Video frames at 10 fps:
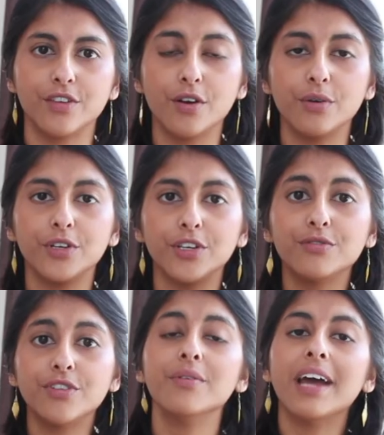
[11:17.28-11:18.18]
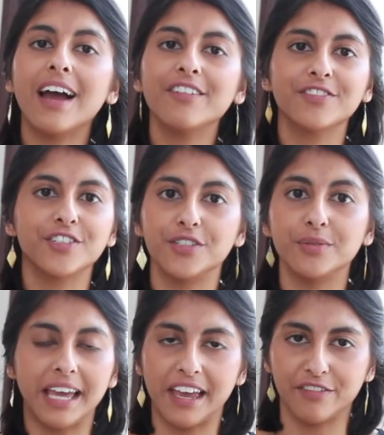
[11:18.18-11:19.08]
So you don't have to do
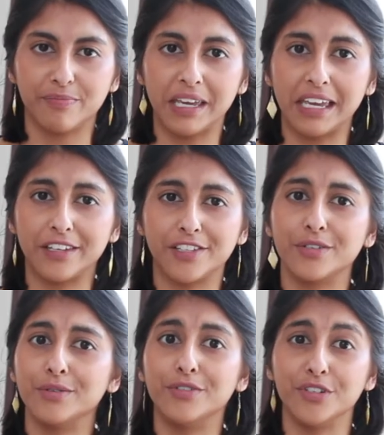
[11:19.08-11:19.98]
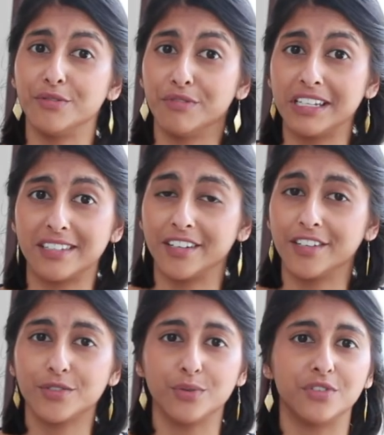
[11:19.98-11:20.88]
an AFP to do
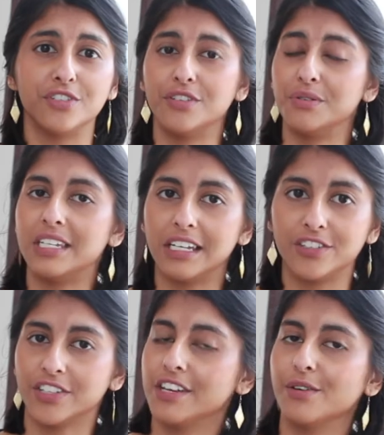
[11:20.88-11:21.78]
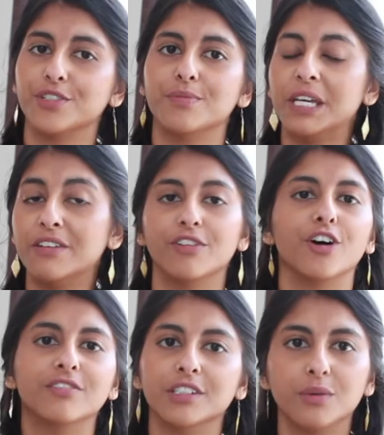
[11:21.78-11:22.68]
research or to do teaching or to be
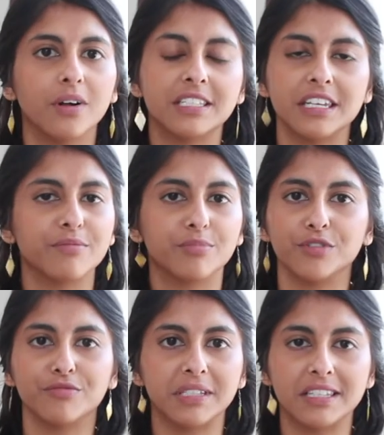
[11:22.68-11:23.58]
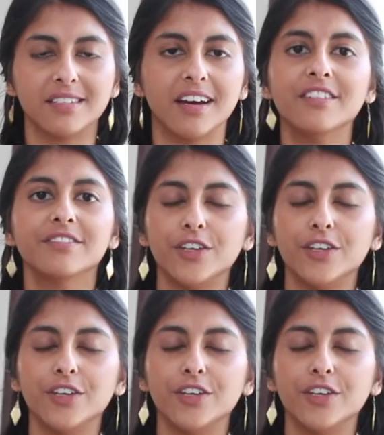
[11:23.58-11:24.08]
involved in quality improvement stuff.